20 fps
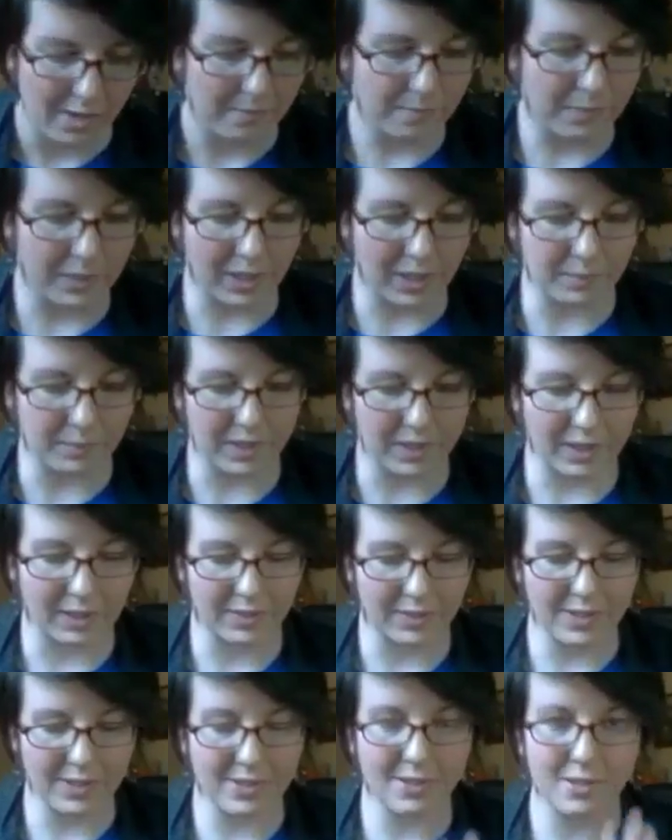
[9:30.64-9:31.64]
But I mean,
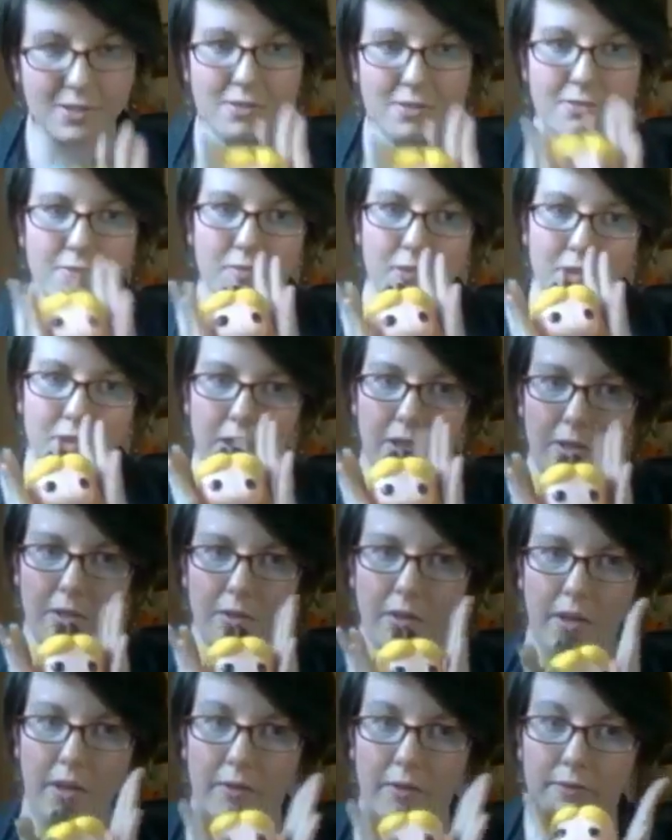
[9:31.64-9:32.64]
this is, you know,
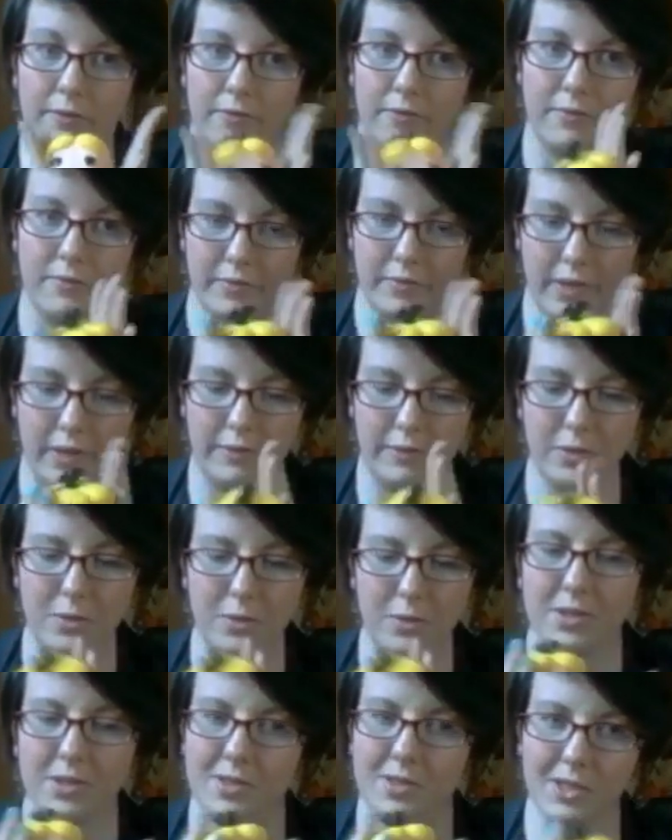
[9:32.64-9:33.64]
if you
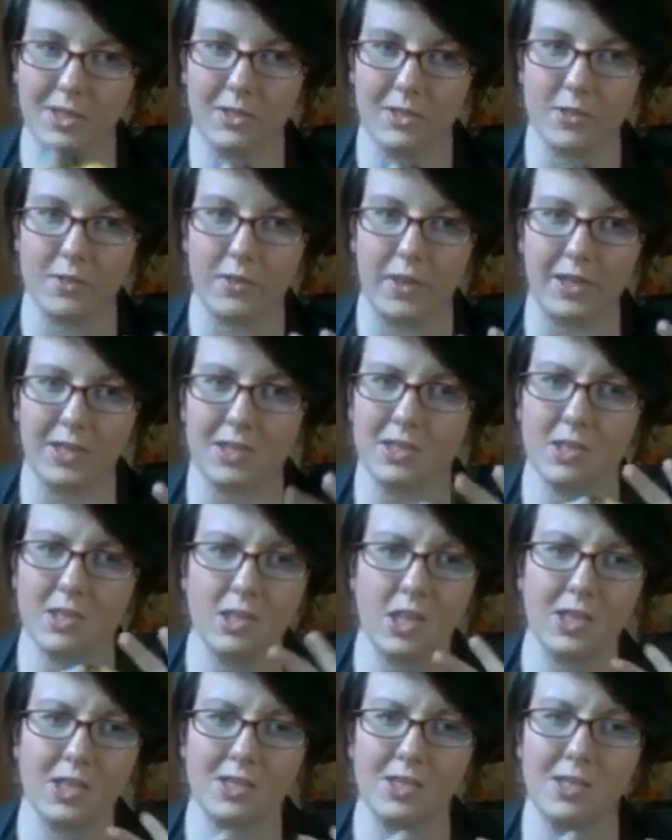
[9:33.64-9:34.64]
want to see these things,
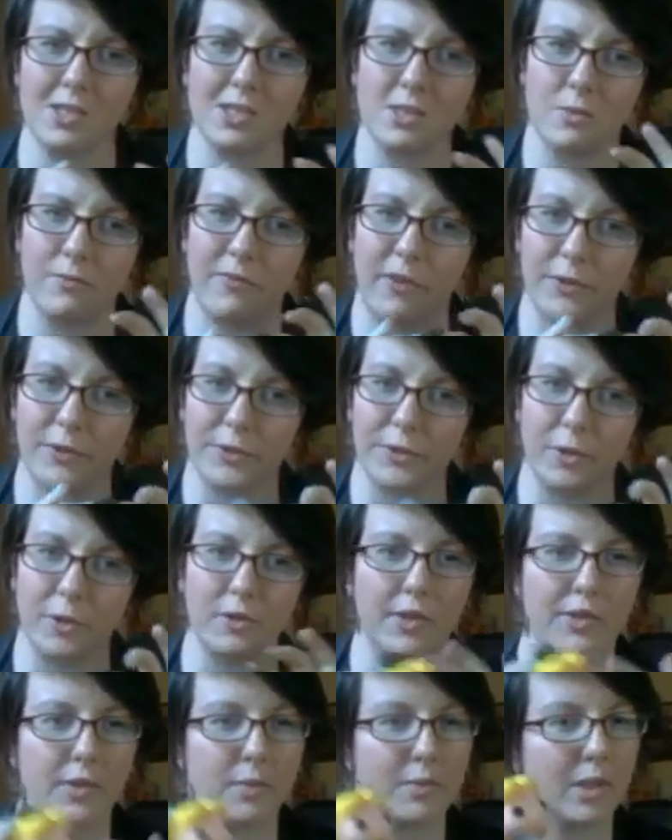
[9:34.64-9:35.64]
suggest it to Funko and
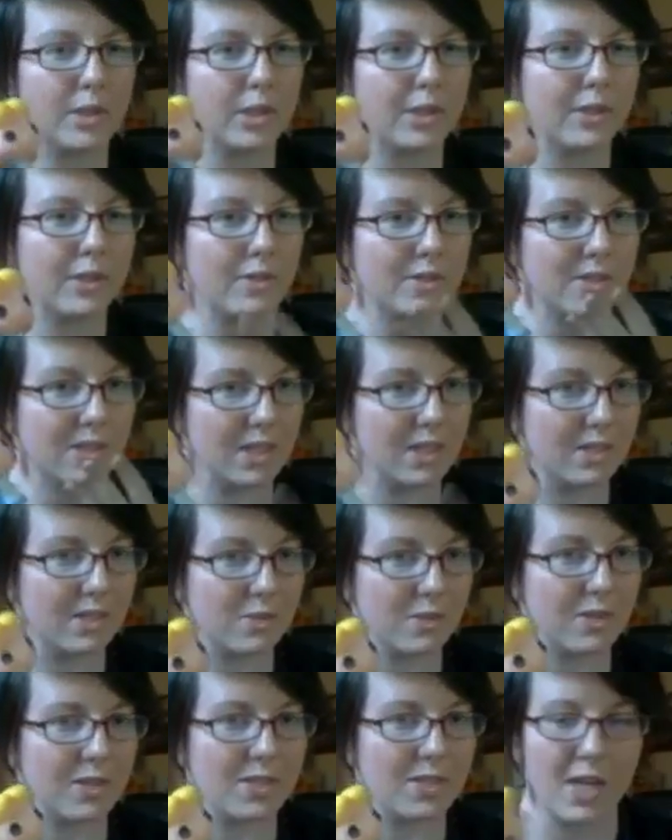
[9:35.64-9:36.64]
let them know that there's an
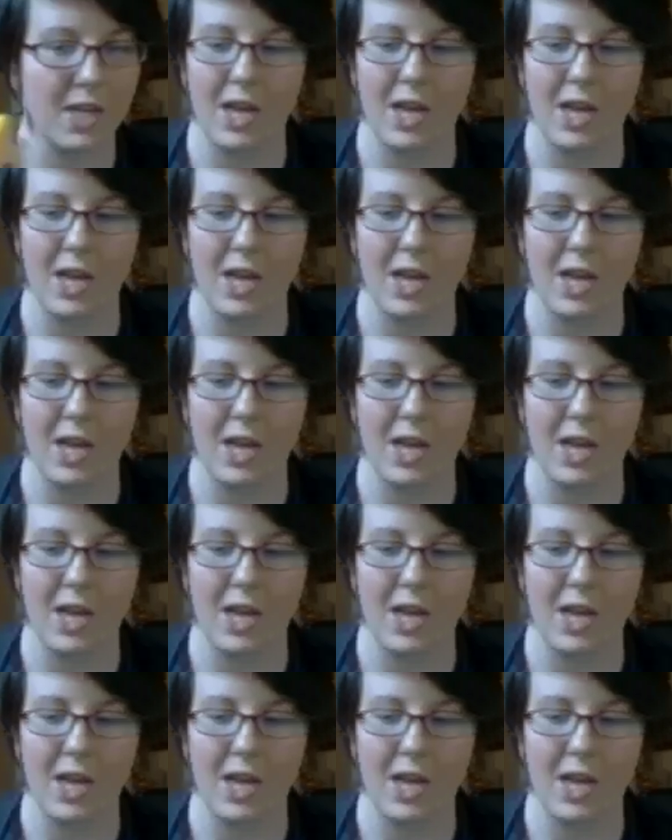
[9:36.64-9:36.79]
interest.